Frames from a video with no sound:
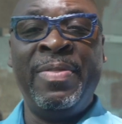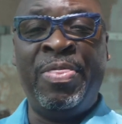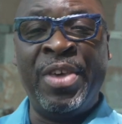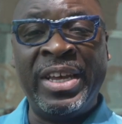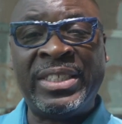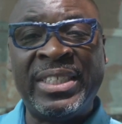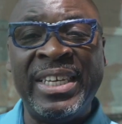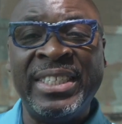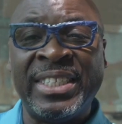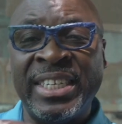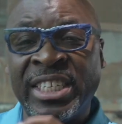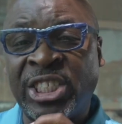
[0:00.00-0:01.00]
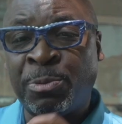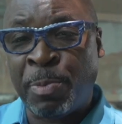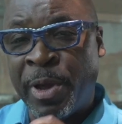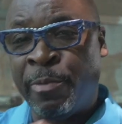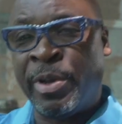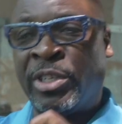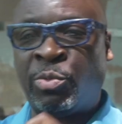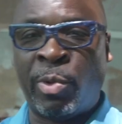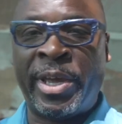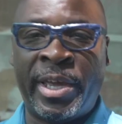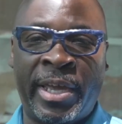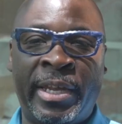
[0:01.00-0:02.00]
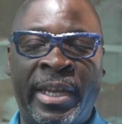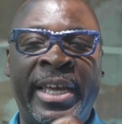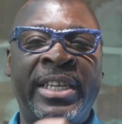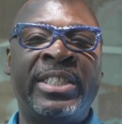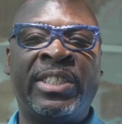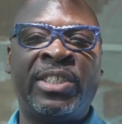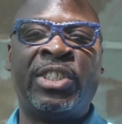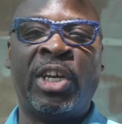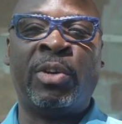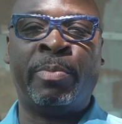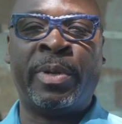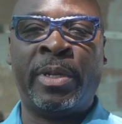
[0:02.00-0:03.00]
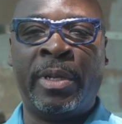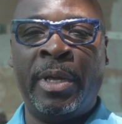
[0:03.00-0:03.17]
This is an experience right here, ladies and gentlemen.